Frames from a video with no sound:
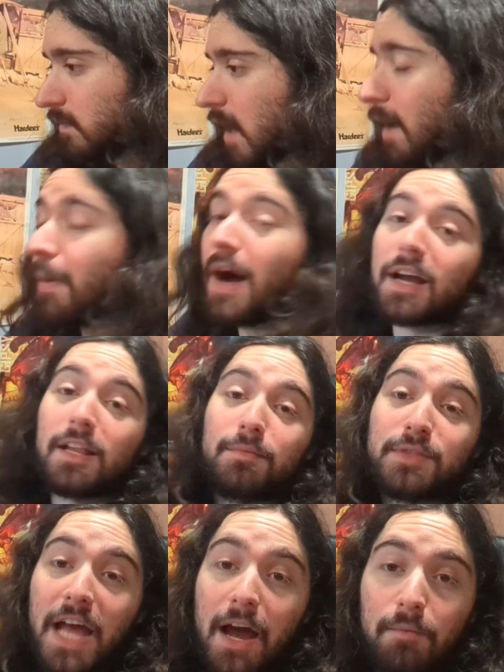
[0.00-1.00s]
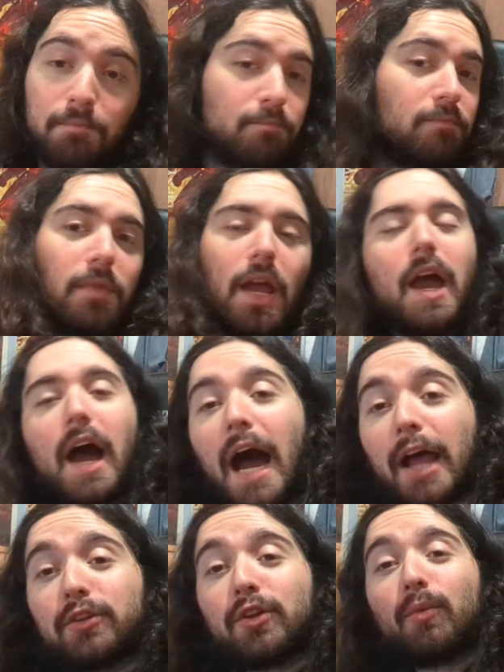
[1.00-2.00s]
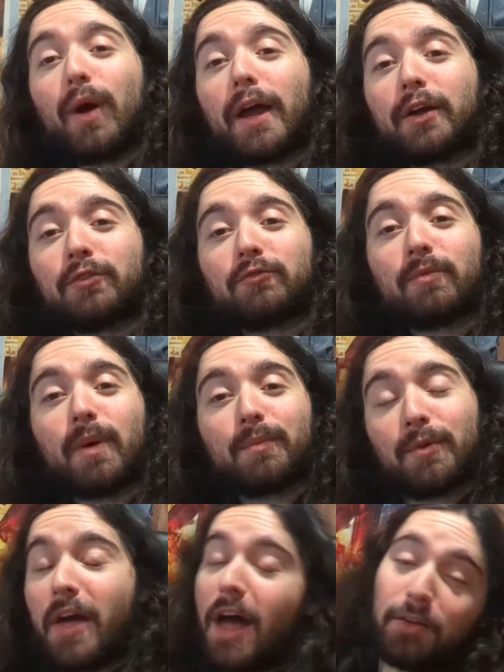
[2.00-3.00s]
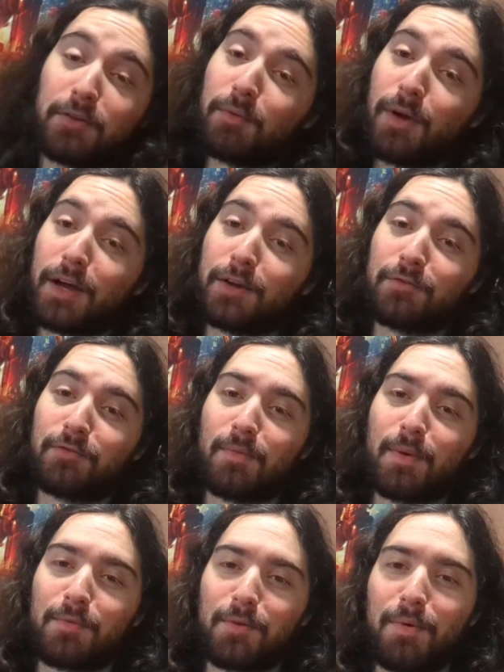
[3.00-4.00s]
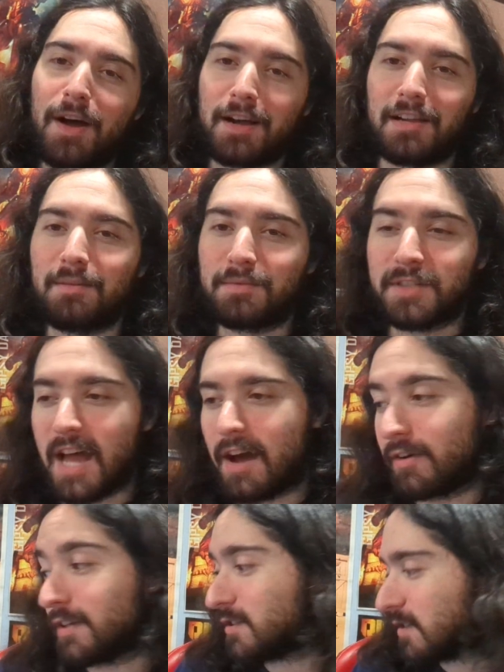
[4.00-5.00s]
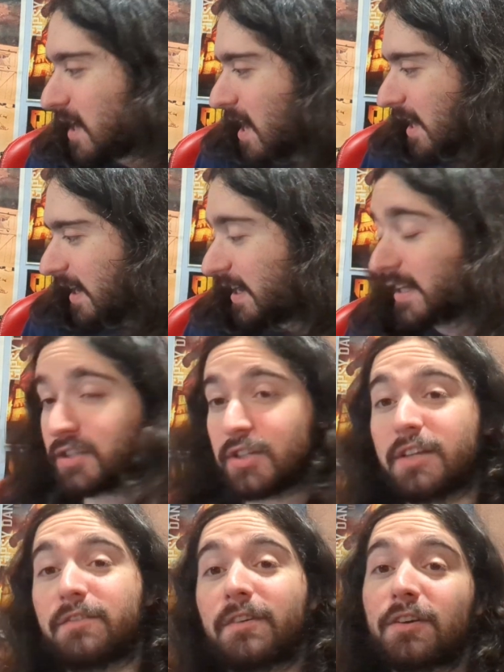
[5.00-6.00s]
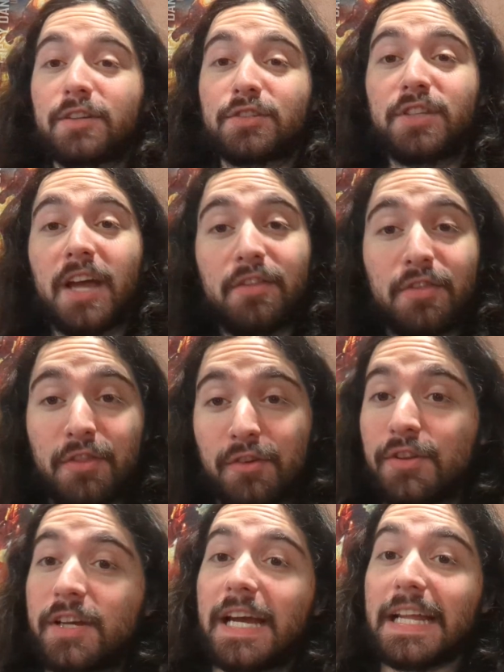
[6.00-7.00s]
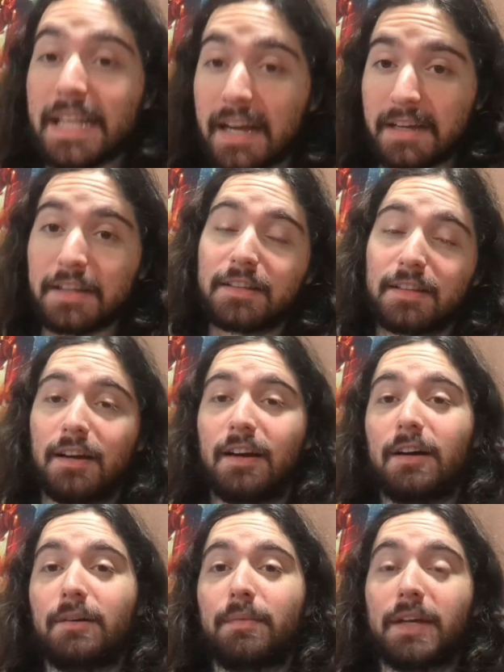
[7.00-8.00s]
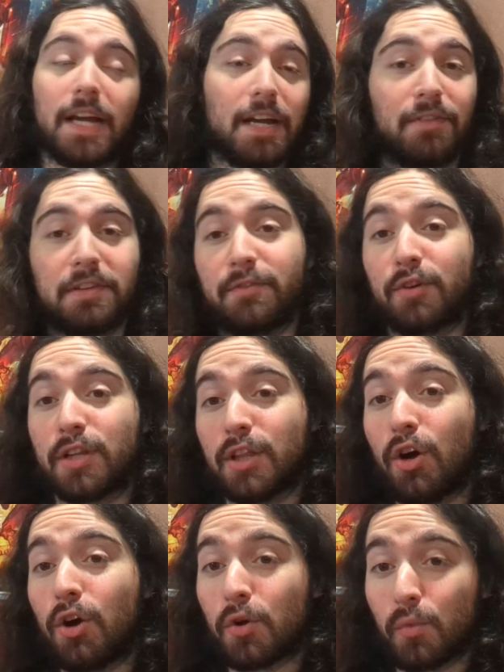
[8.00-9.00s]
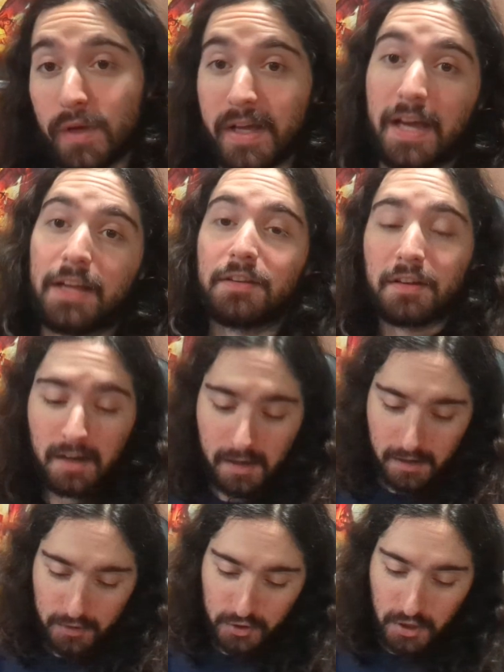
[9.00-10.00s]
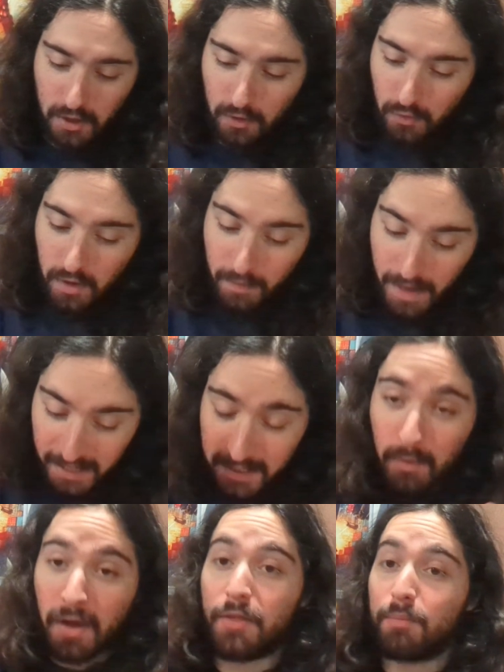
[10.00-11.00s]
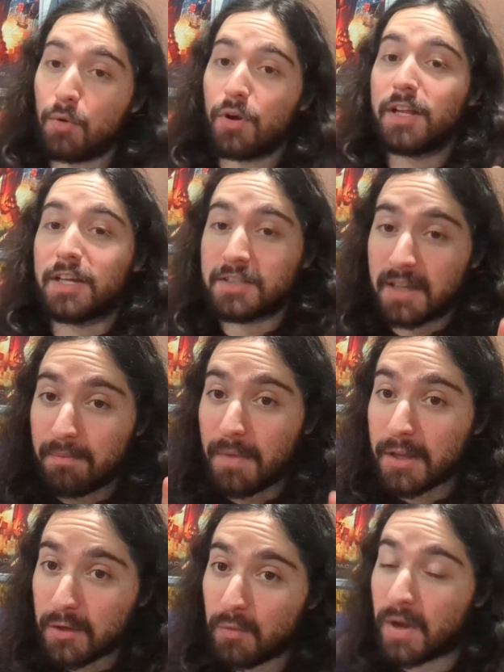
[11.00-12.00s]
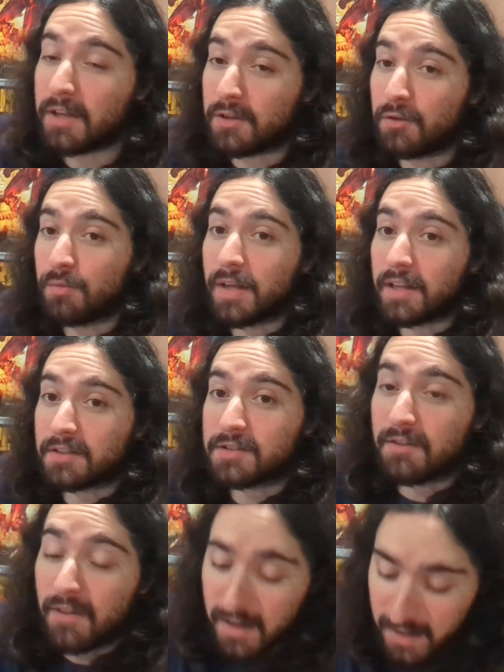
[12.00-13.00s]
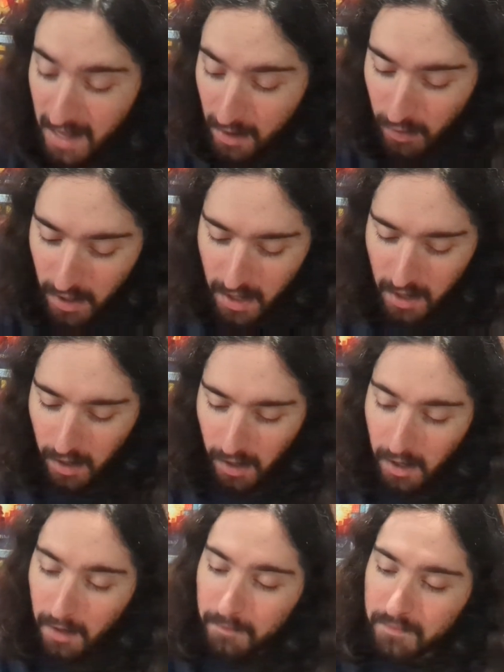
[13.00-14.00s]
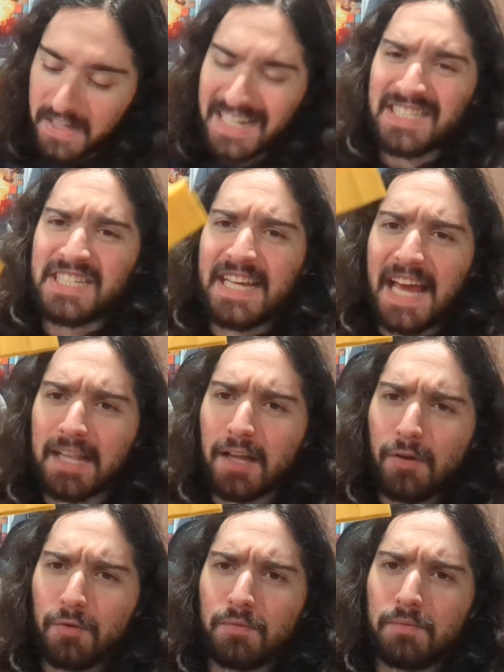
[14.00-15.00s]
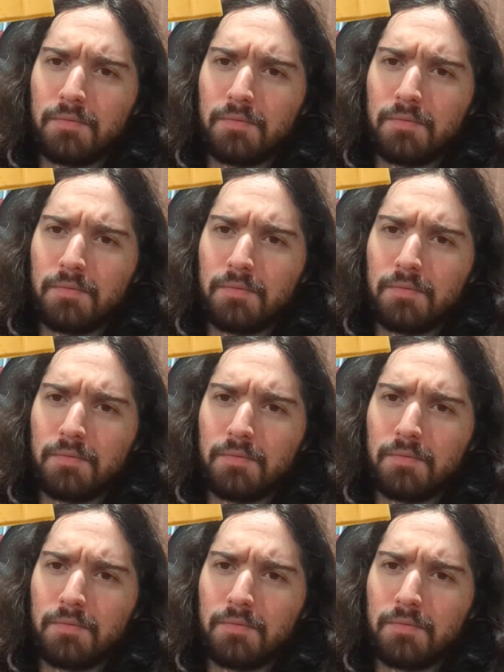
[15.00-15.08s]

Apocalypse Now. I don't know why I couldn't remember that. I don't know why I couldn't remember Apocalypse Now. It is in fairness 10:30 at night. And I have had a very long weekend. So anyway, the point is I've made you wait 2 minutes to find out. It's yellow.